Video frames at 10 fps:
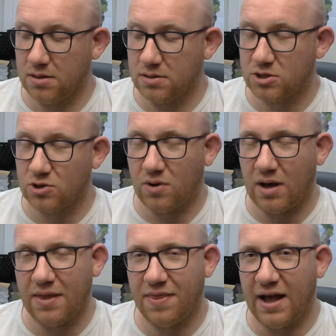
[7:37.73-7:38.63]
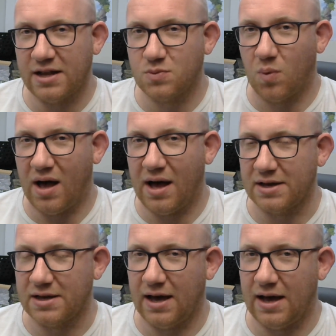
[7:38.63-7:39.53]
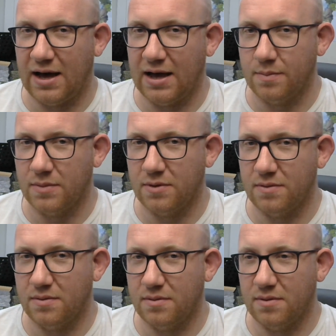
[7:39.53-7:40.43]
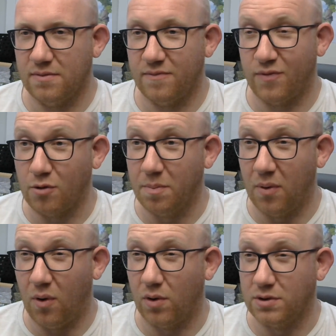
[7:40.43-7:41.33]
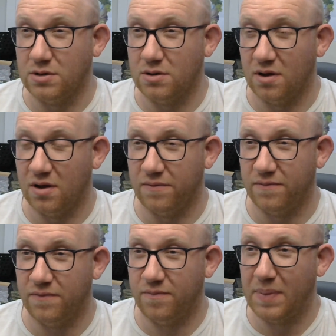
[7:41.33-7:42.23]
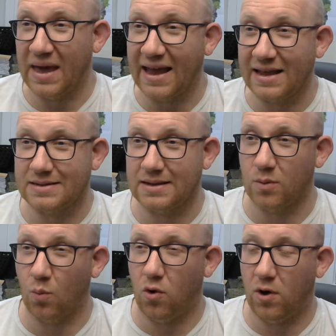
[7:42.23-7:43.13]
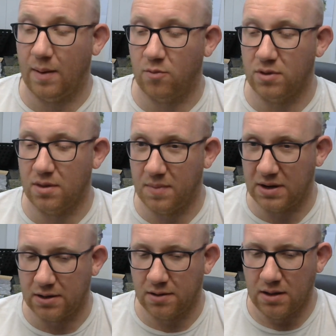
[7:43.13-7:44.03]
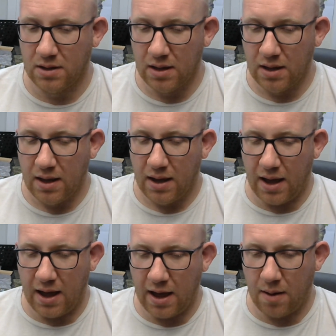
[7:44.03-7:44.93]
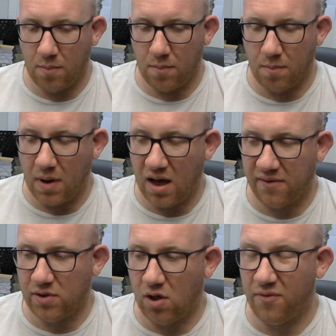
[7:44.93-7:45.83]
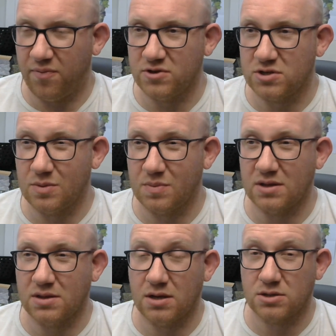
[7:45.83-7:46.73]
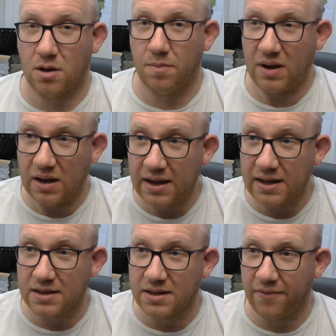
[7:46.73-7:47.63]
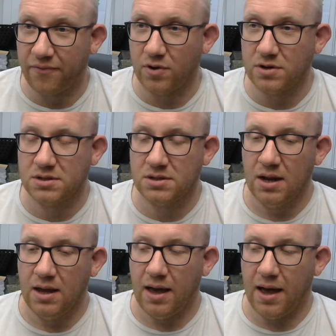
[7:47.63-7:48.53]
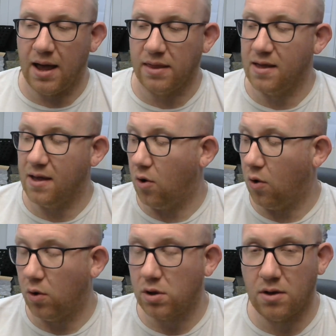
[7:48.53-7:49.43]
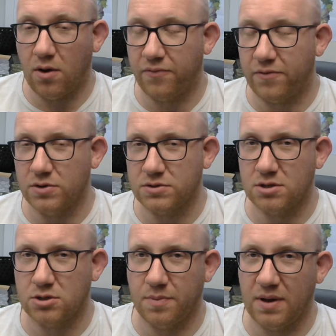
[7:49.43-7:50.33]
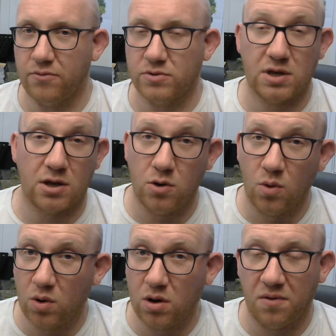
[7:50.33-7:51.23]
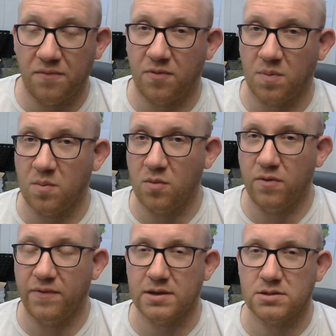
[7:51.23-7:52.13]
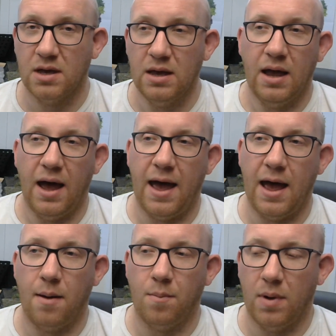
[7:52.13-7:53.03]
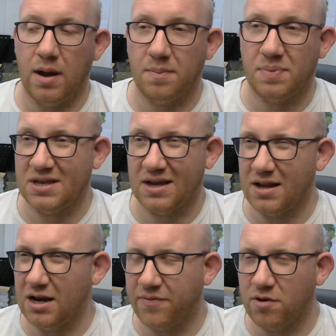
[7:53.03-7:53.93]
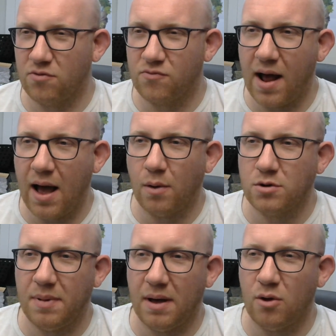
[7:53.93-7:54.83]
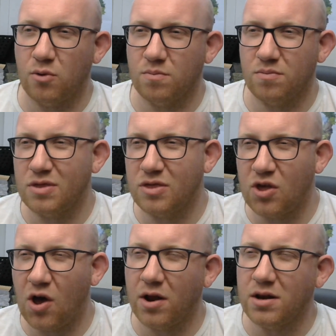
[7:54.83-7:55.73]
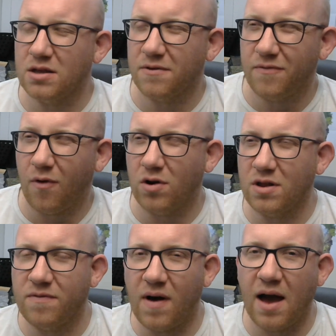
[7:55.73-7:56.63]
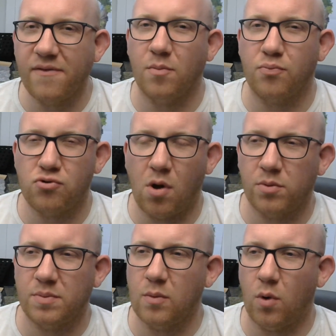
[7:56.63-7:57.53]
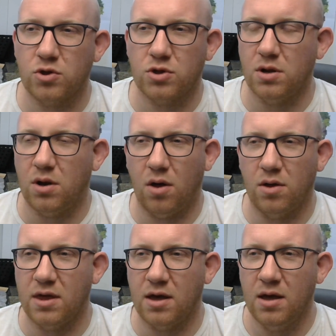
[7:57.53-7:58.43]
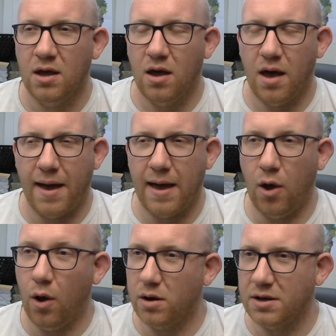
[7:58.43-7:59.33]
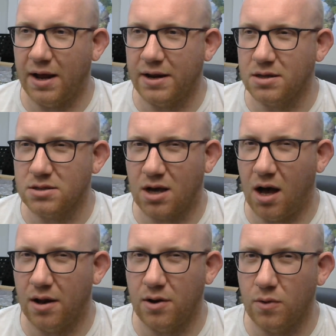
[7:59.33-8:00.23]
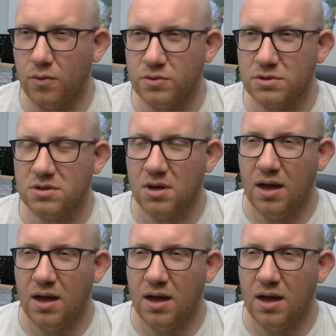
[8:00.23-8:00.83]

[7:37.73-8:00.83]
so that's why I'm very bored of painting Warhammer at the minute. Marvel offers something that is completely different. They're all of course, your superheroes that you know and love from the movies. In particular, if you're around about 30 to 45, you'll probably watched a lot of the early 90s cartoons,